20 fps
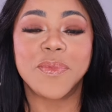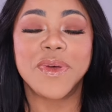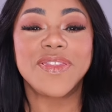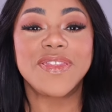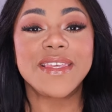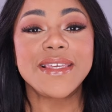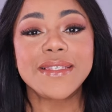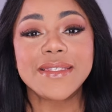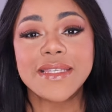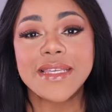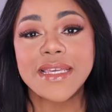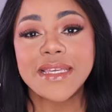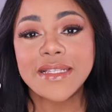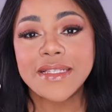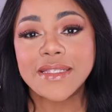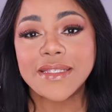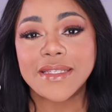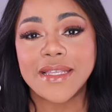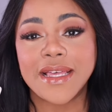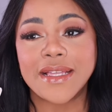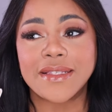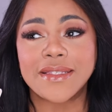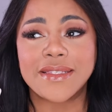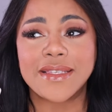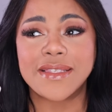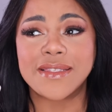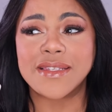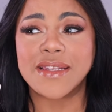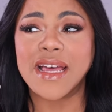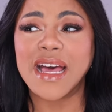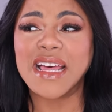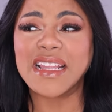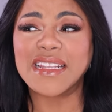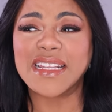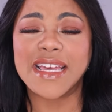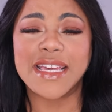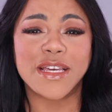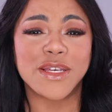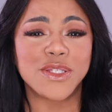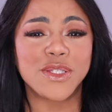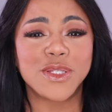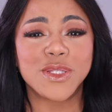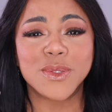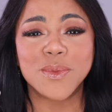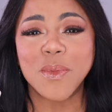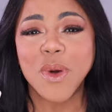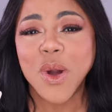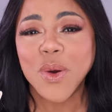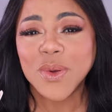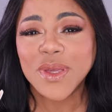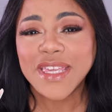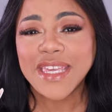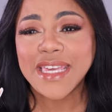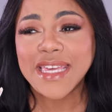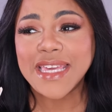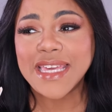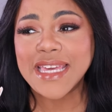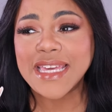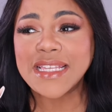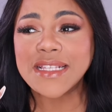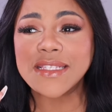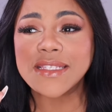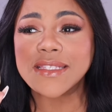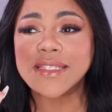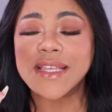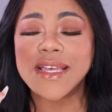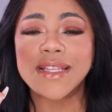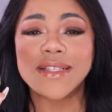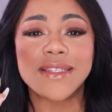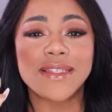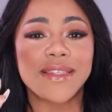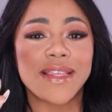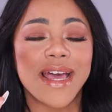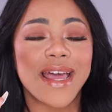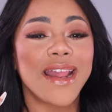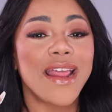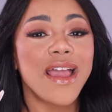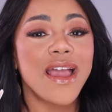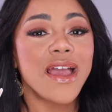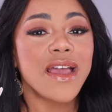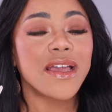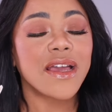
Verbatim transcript: but this incense is not like a smoky incense that